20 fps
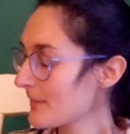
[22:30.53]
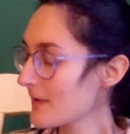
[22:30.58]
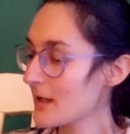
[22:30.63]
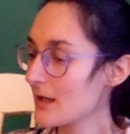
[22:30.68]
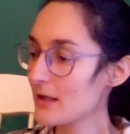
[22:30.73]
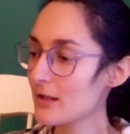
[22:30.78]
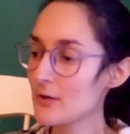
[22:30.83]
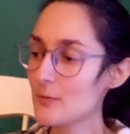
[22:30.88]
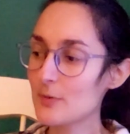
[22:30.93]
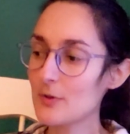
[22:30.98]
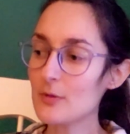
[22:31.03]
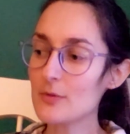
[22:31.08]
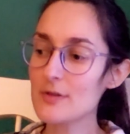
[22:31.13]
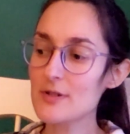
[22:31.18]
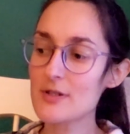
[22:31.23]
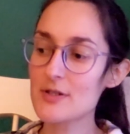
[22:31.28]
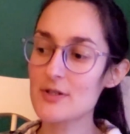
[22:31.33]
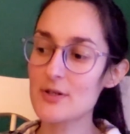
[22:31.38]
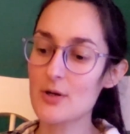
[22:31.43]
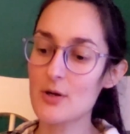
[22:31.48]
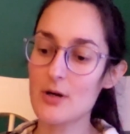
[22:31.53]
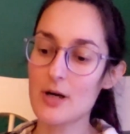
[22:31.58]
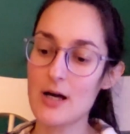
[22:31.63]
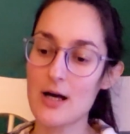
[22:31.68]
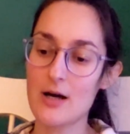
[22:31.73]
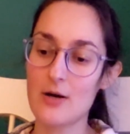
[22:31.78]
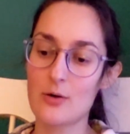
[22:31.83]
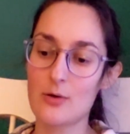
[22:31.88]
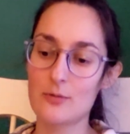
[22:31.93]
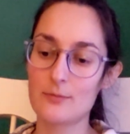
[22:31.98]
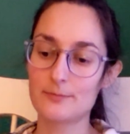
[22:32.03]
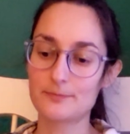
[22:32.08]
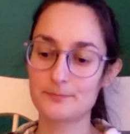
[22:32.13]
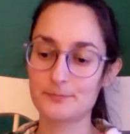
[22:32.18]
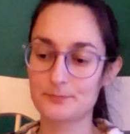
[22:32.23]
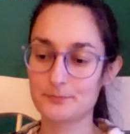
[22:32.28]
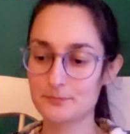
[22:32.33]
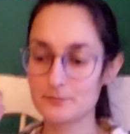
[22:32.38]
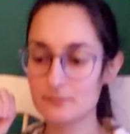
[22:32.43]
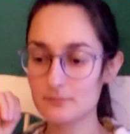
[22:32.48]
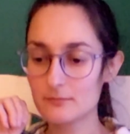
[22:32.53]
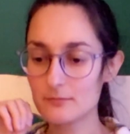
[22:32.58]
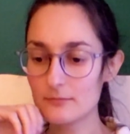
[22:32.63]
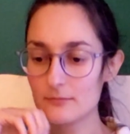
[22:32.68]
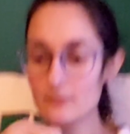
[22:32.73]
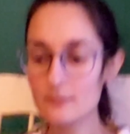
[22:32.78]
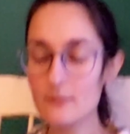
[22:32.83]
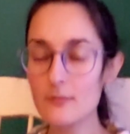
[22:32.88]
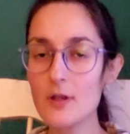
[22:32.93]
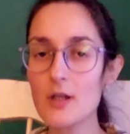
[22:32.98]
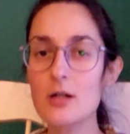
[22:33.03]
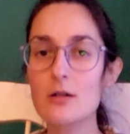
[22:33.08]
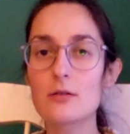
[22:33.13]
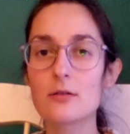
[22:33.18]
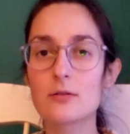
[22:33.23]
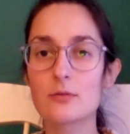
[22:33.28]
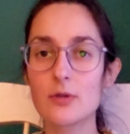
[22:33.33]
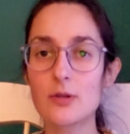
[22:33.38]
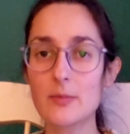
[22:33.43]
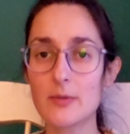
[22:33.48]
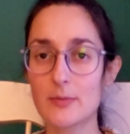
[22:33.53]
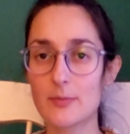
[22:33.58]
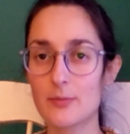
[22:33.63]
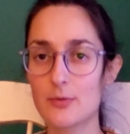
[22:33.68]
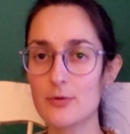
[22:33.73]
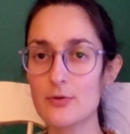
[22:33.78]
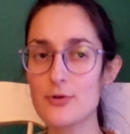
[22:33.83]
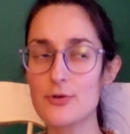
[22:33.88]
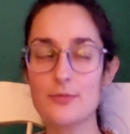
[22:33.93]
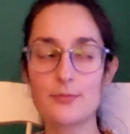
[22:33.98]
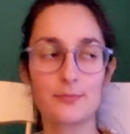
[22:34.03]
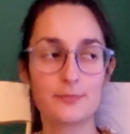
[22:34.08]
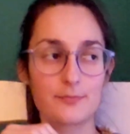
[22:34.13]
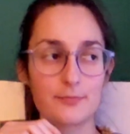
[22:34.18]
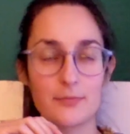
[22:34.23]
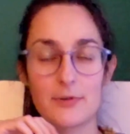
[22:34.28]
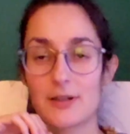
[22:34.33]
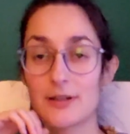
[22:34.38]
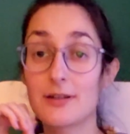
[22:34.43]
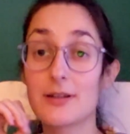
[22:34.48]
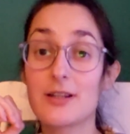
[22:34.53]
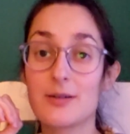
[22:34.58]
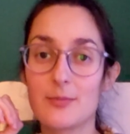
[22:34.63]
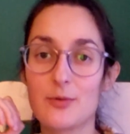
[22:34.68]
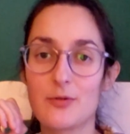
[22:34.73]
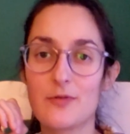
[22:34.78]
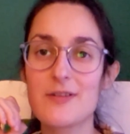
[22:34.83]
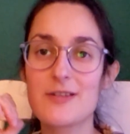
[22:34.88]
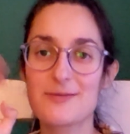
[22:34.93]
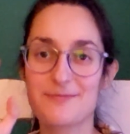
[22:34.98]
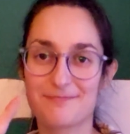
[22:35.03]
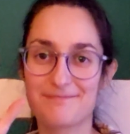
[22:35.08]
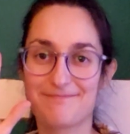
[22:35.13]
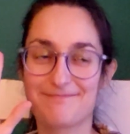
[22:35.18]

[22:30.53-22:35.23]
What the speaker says: You probably saw how when women push in the movies,